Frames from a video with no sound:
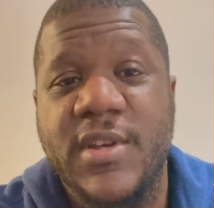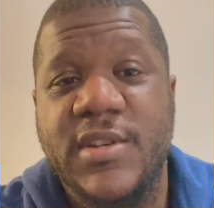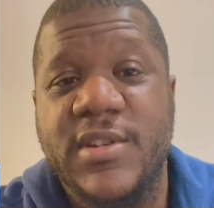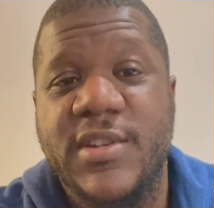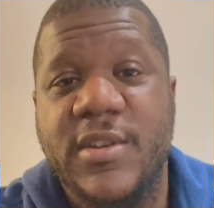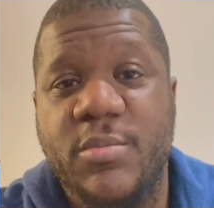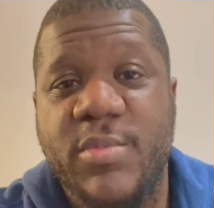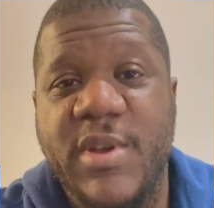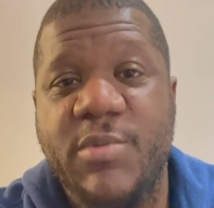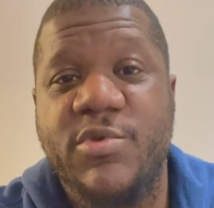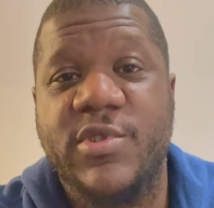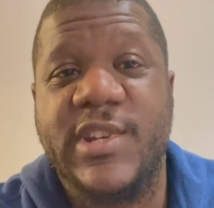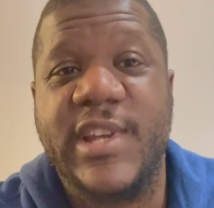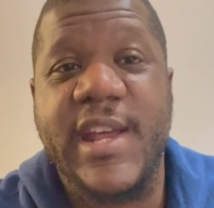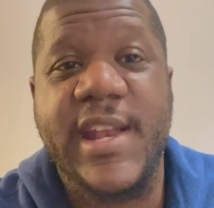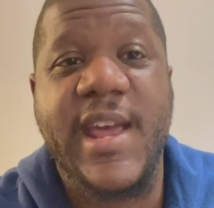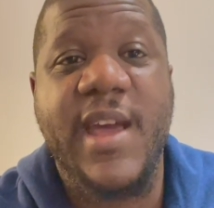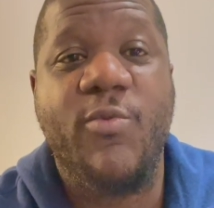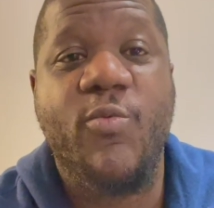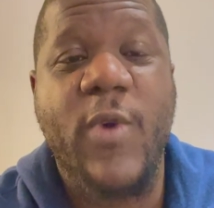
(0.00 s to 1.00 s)
Some people
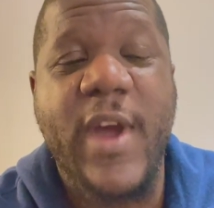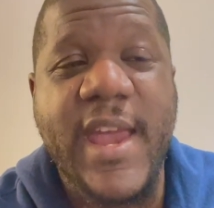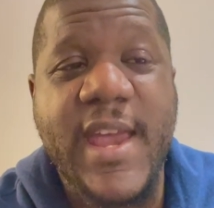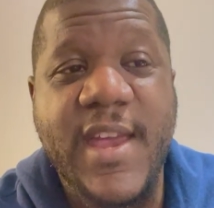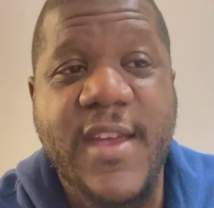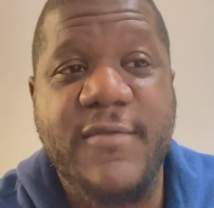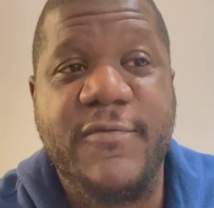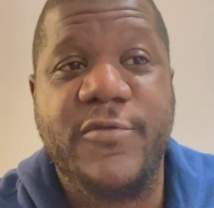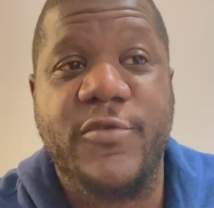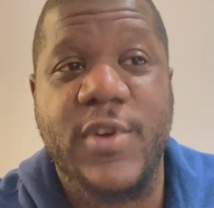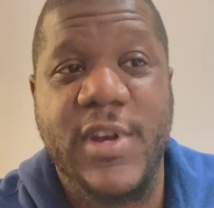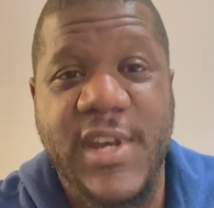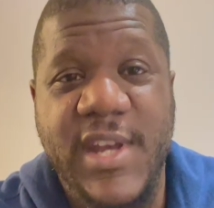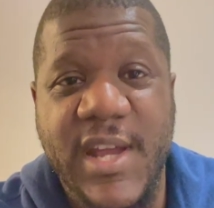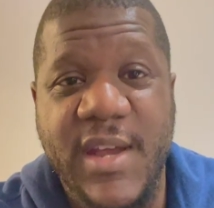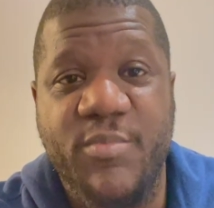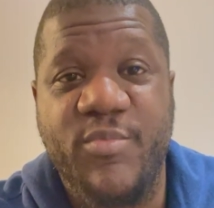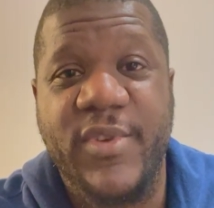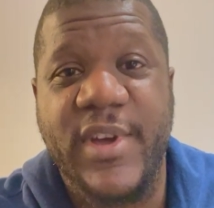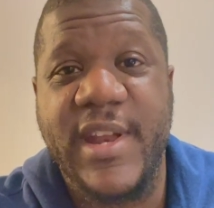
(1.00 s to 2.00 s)
say they're waiting for a dip.